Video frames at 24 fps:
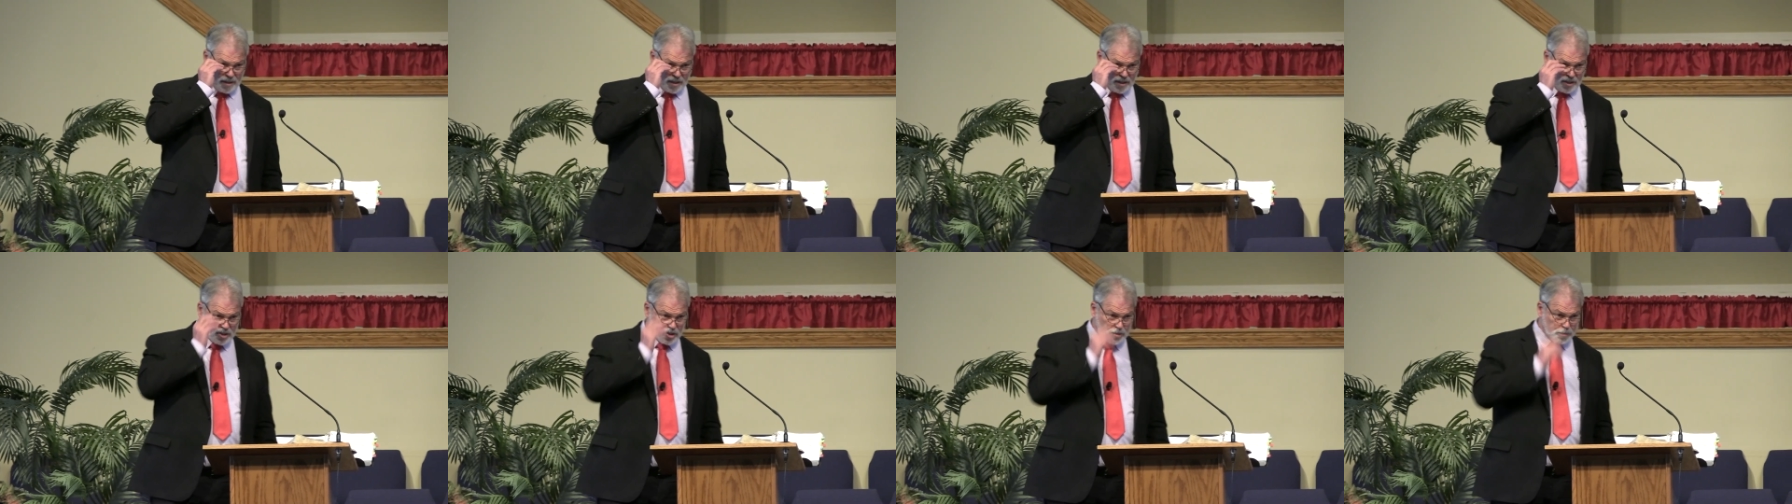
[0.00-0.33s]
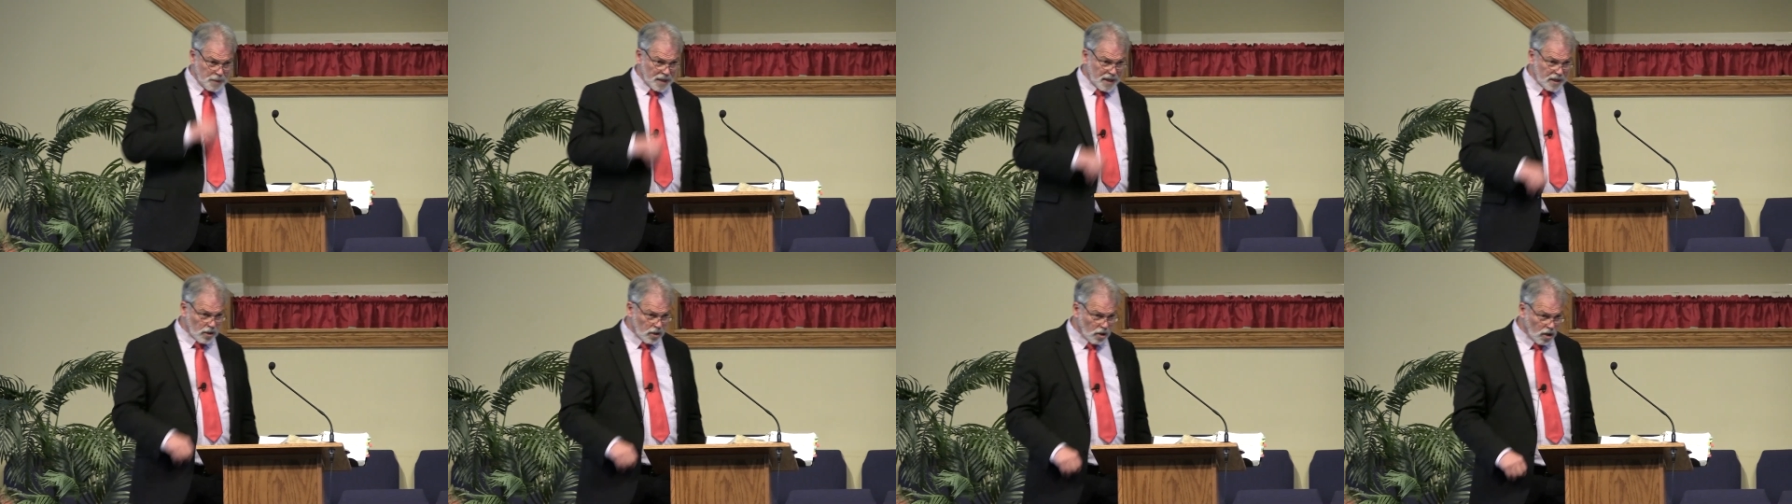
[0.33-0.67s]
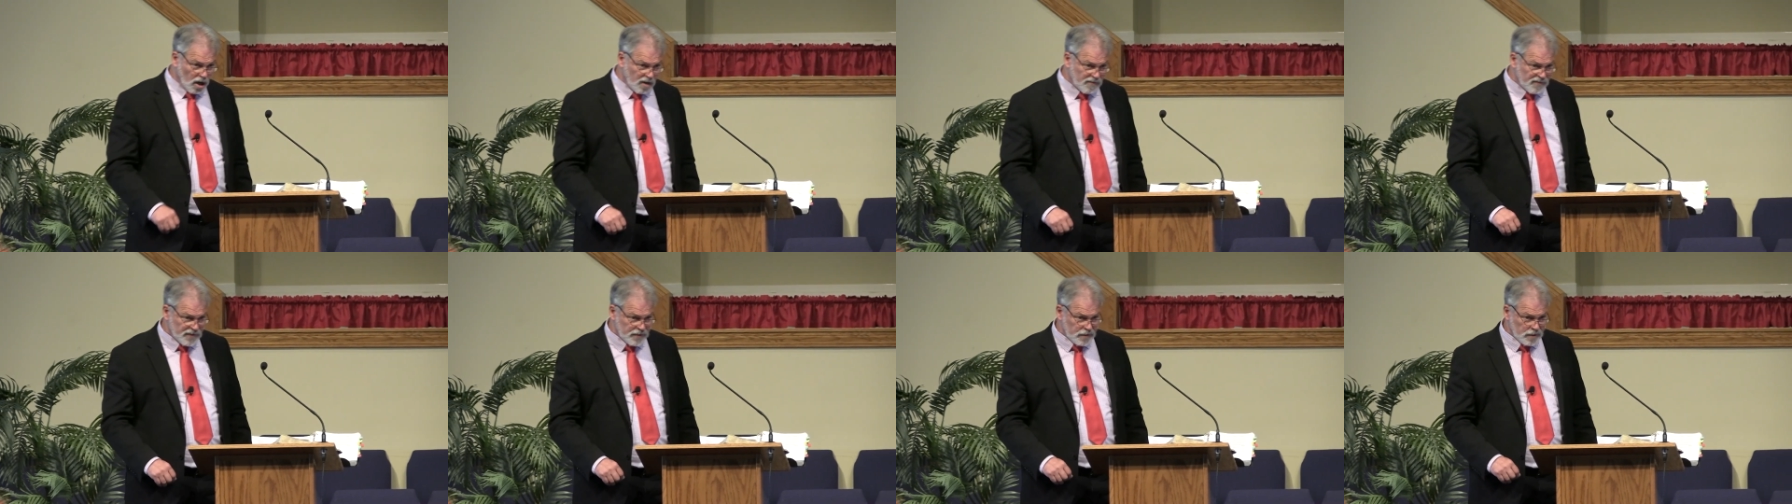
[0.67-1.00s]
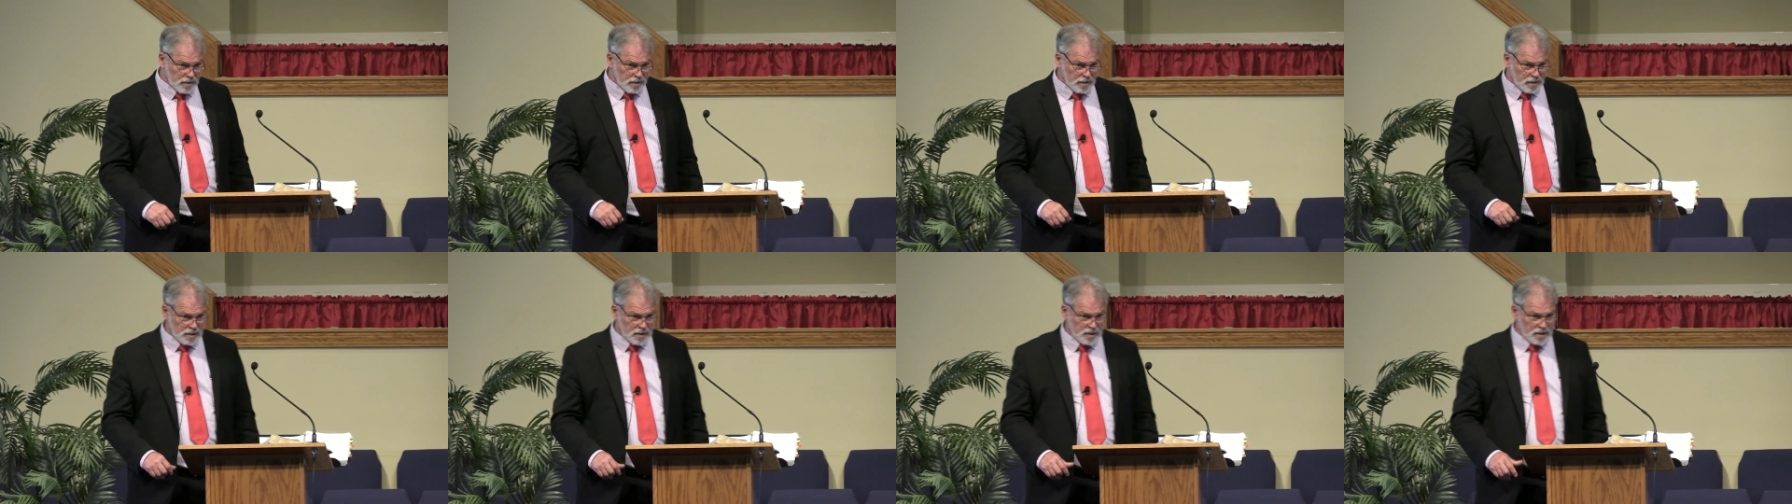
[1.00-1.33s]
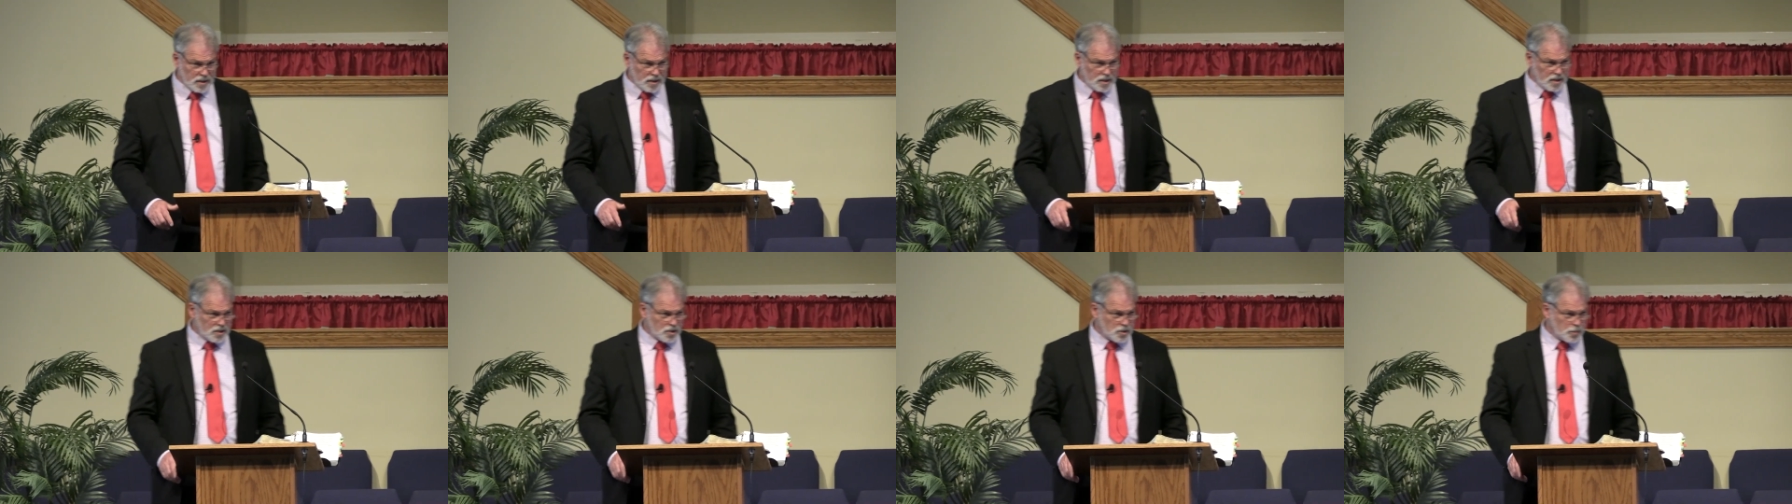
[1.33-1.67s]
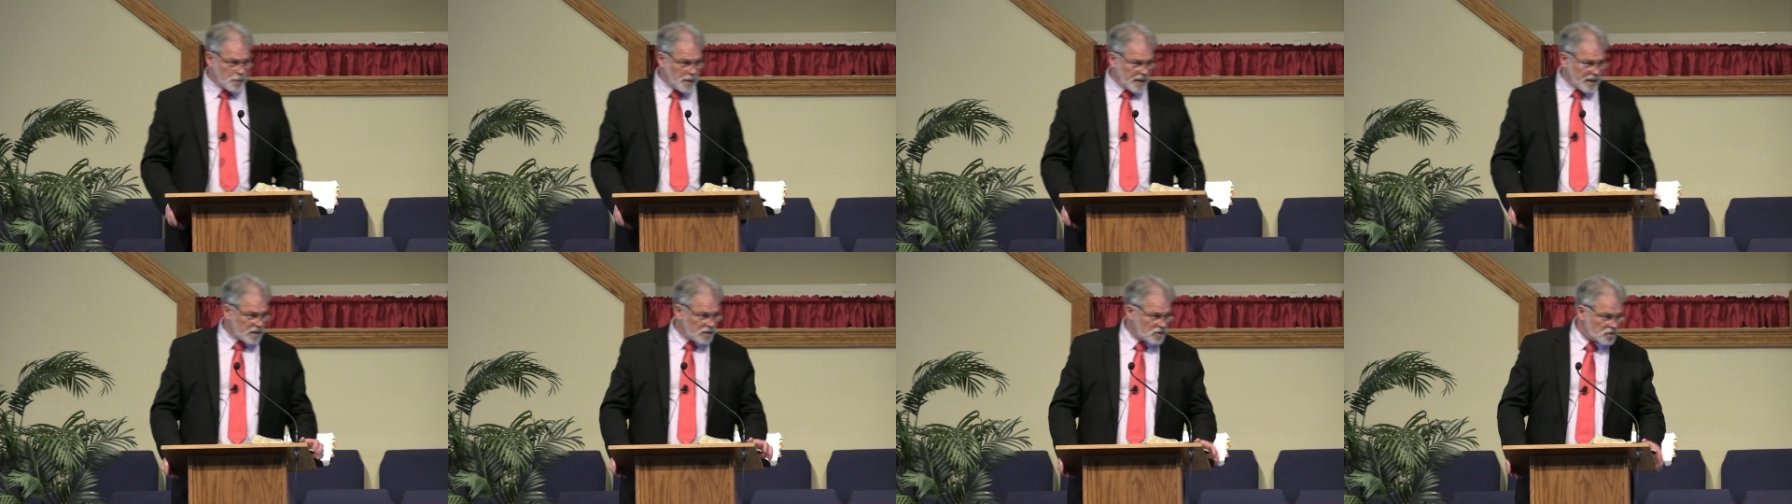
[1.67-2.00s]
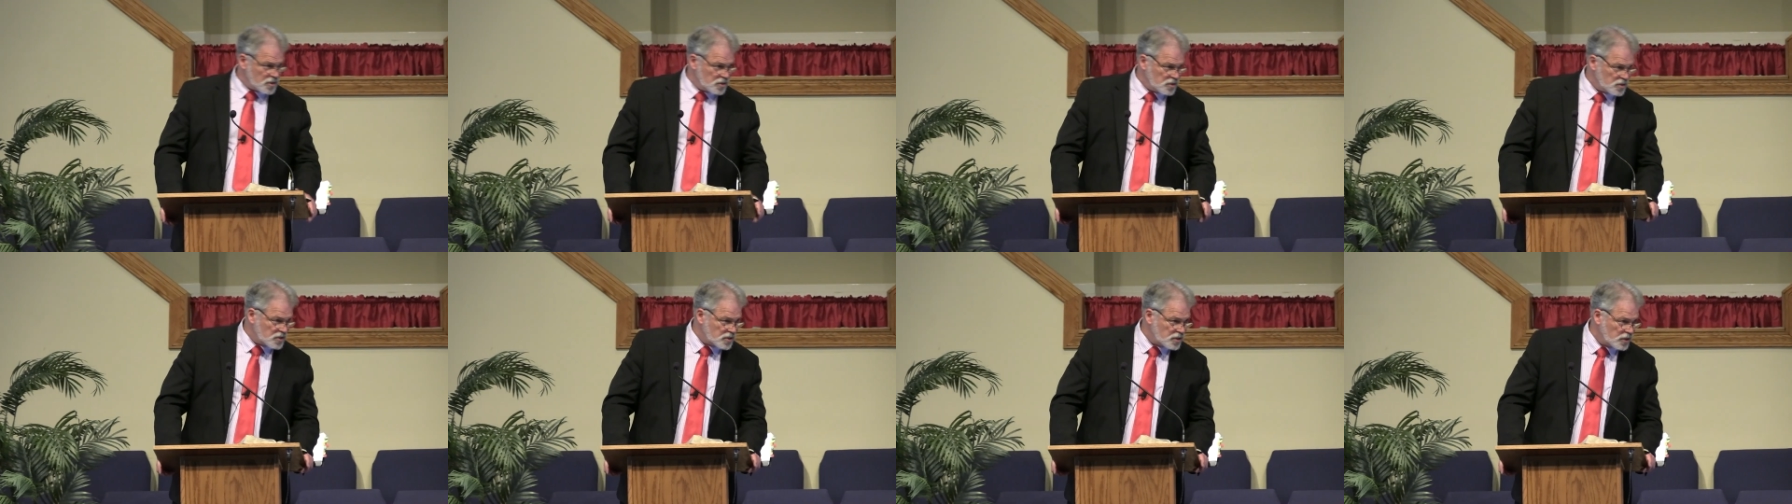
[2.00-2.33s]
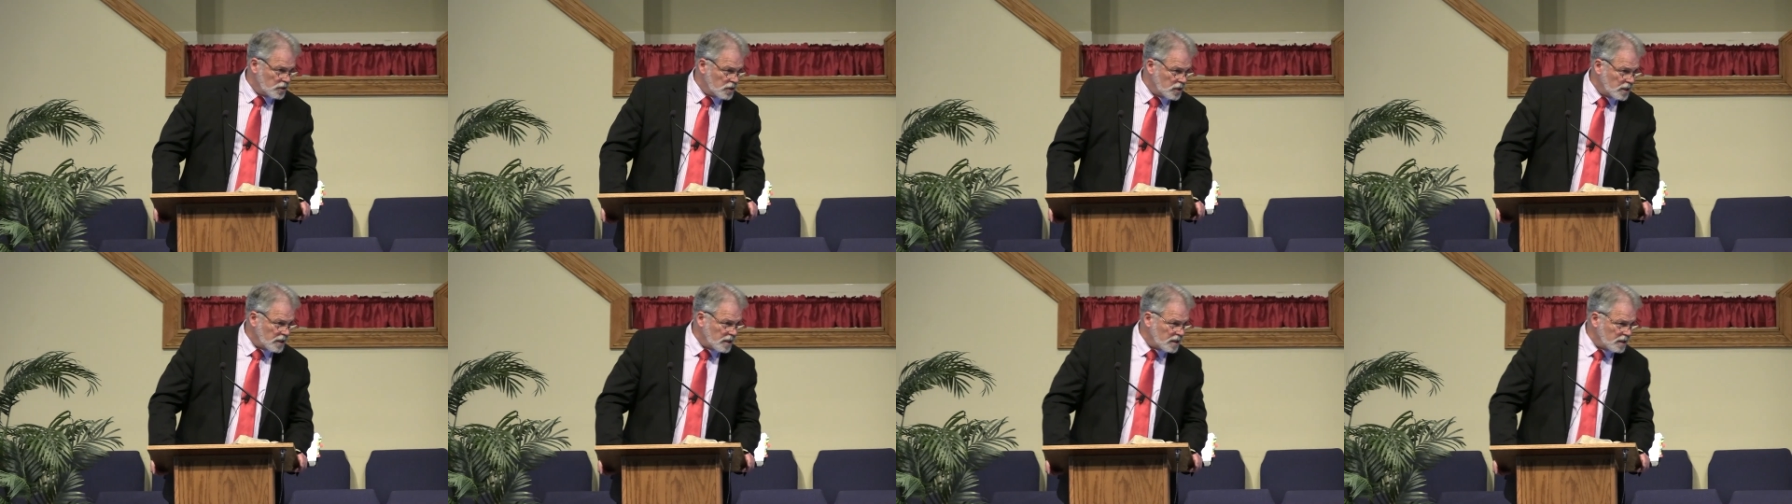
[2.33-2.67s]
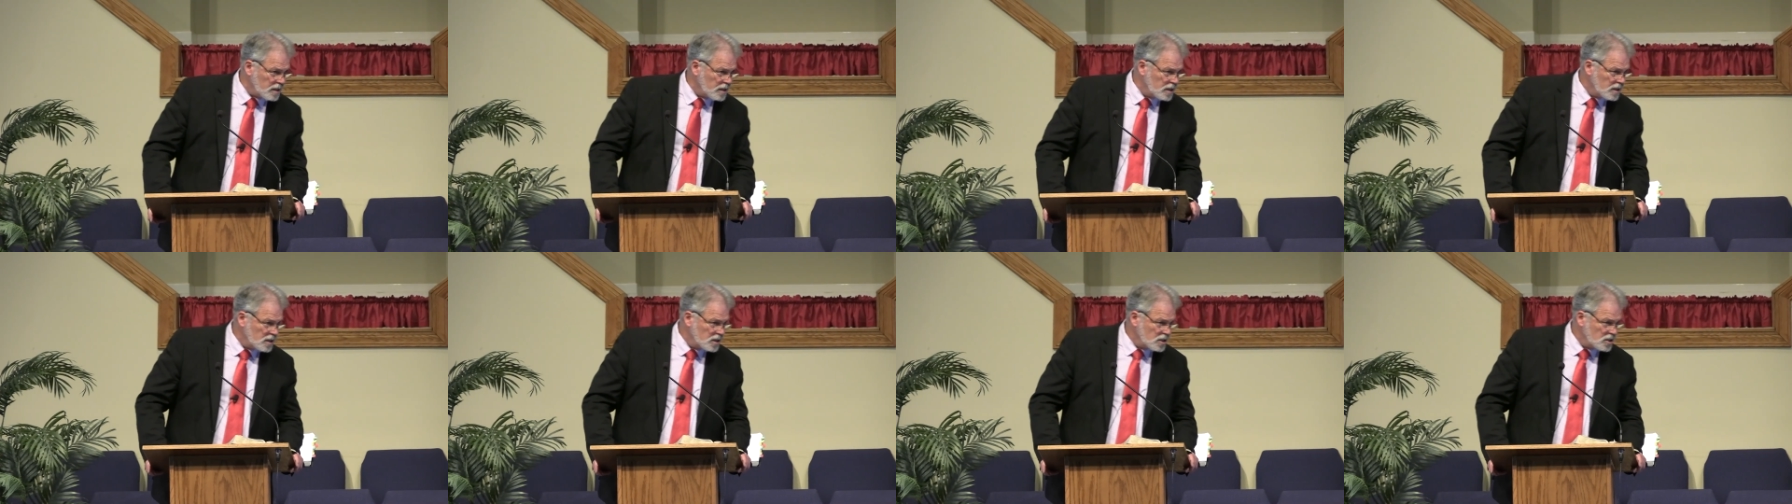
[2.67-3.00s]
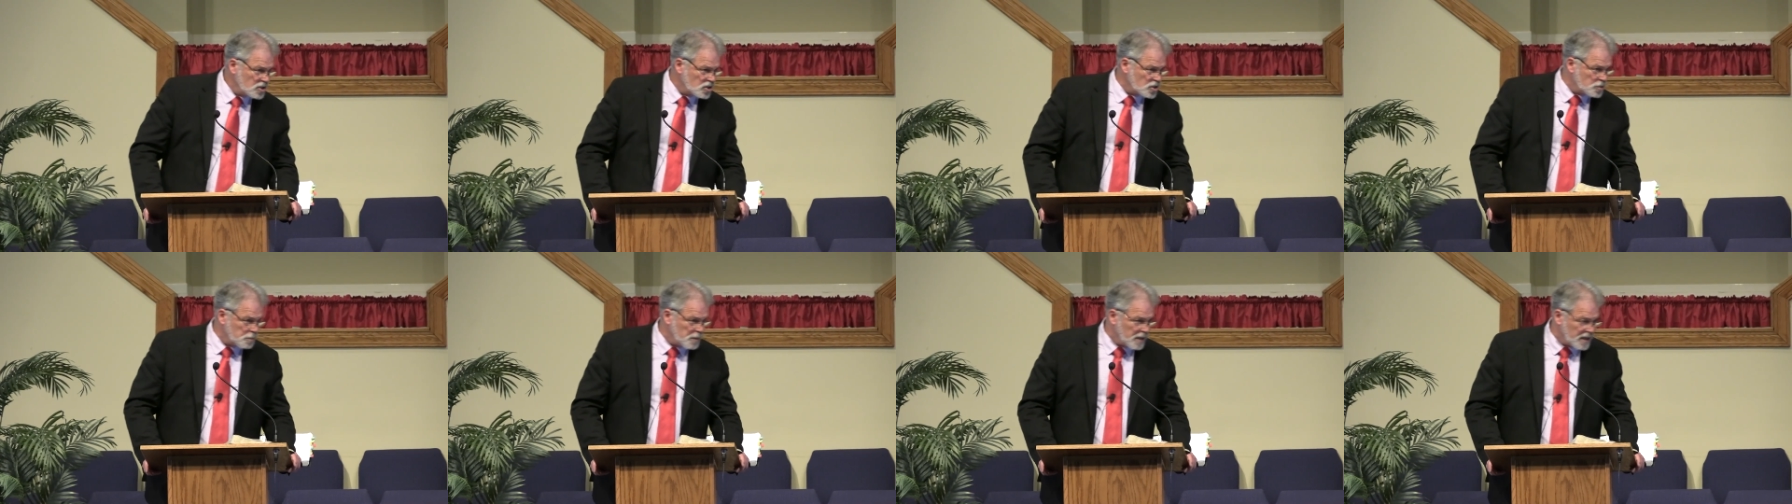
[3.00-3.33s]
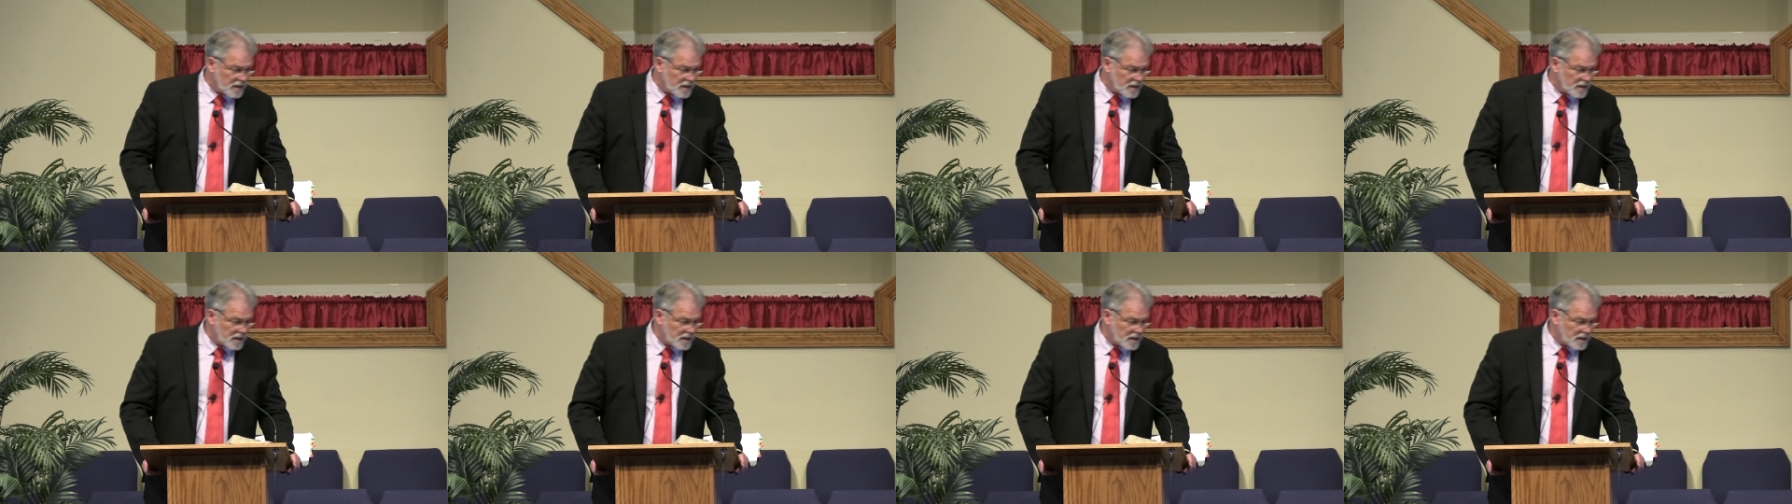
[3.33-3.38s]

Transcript: Speak it often, Speak it sincerely, speak